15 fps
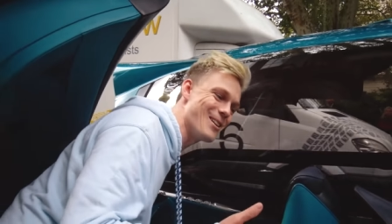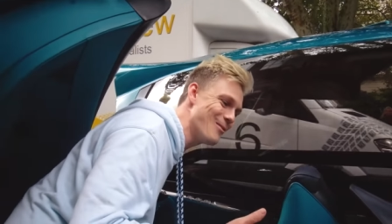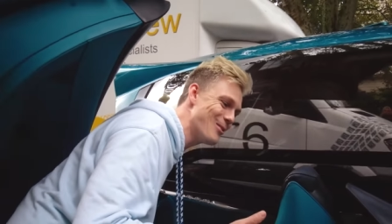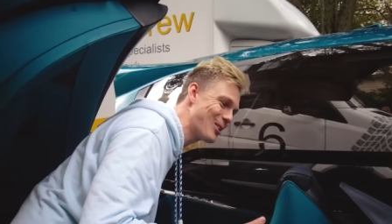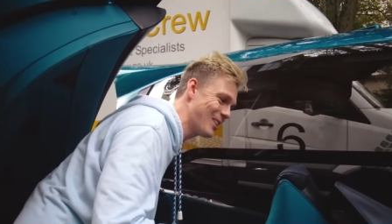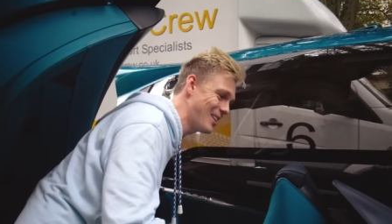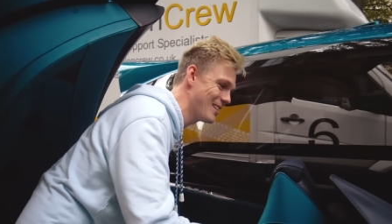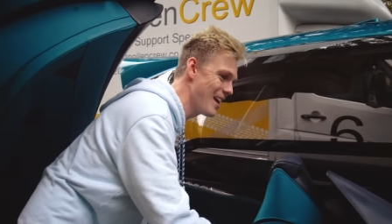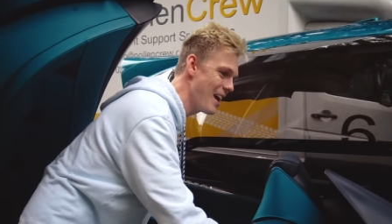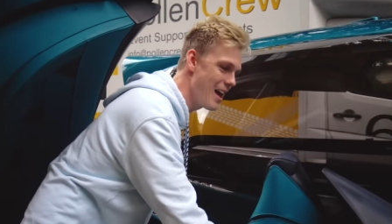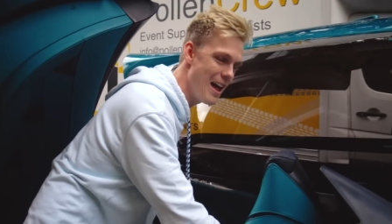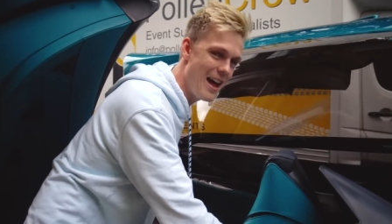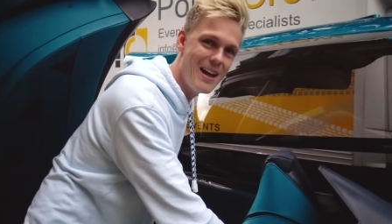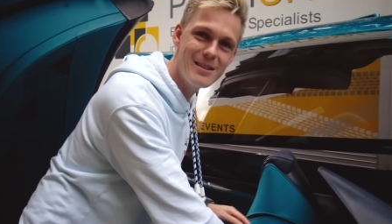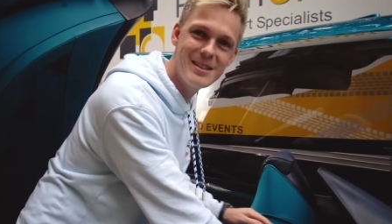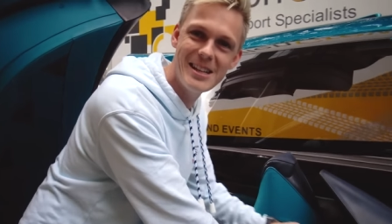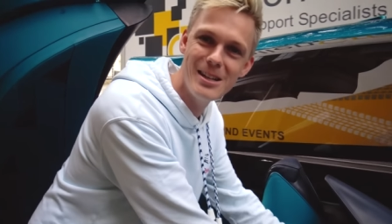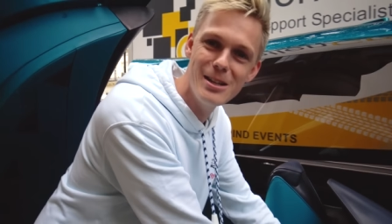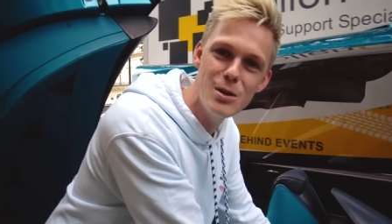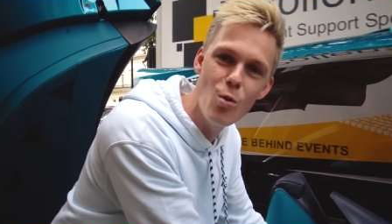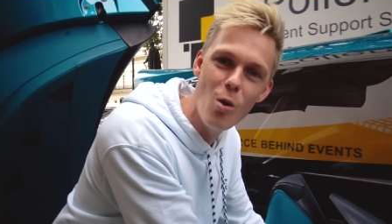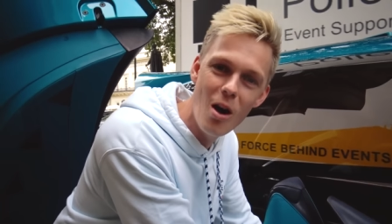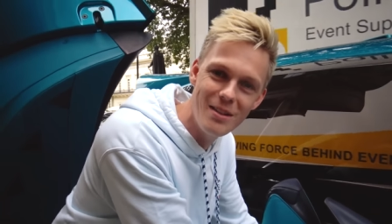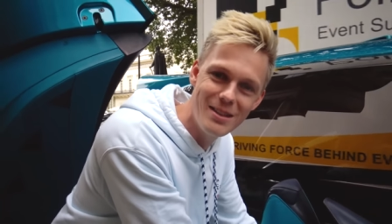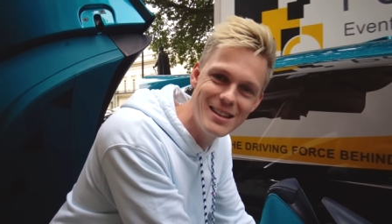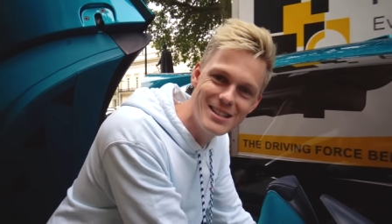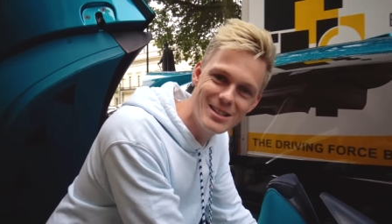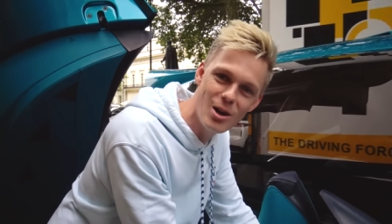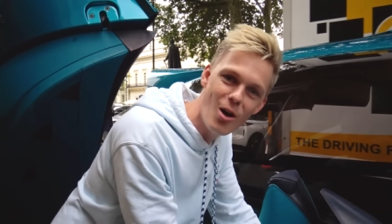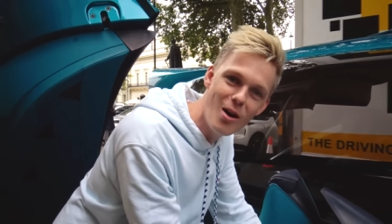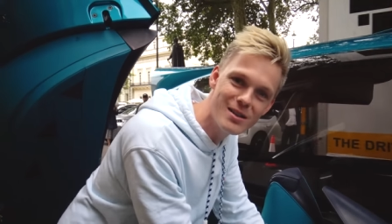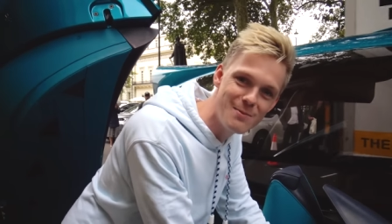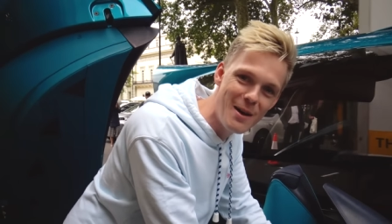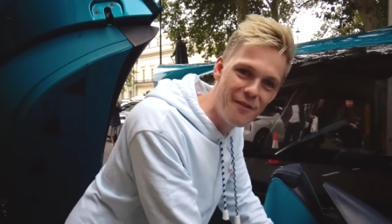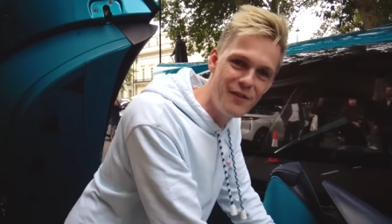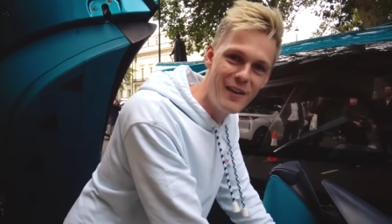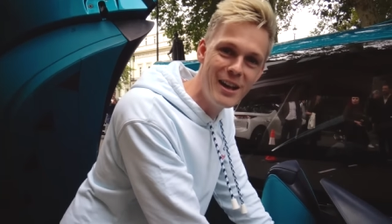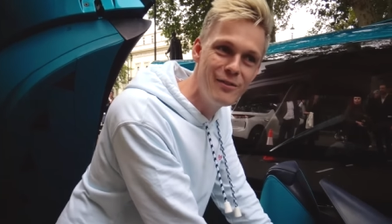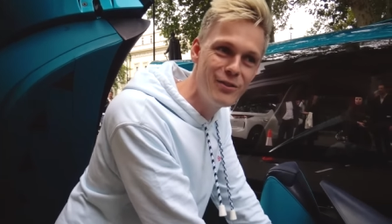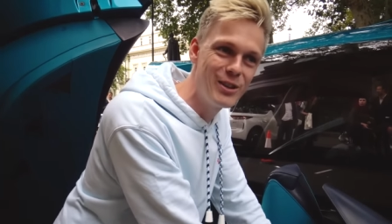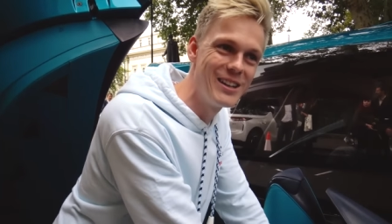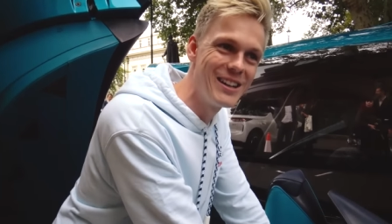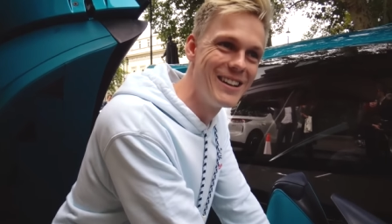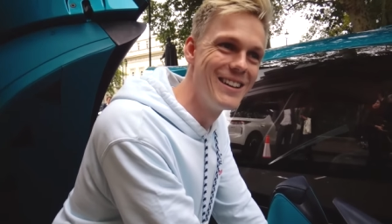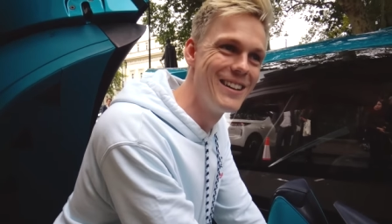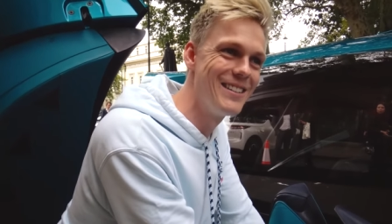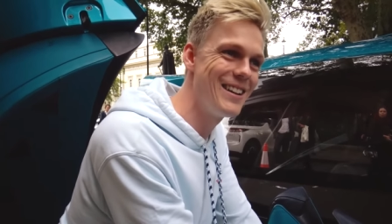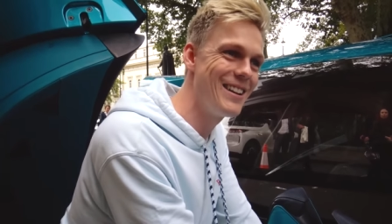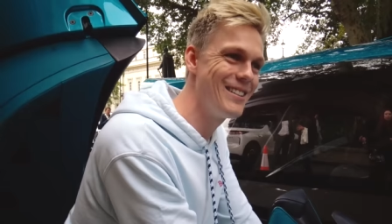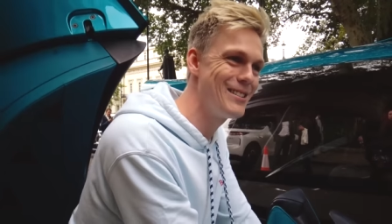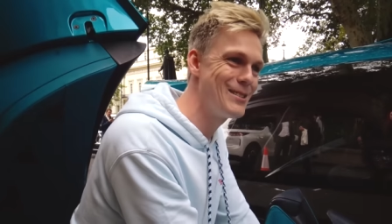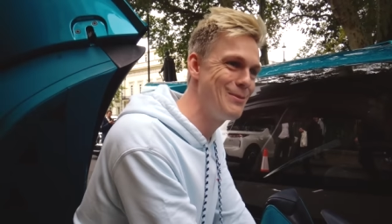come look at this. I'll tell you what, this car's my favorite. Is that how you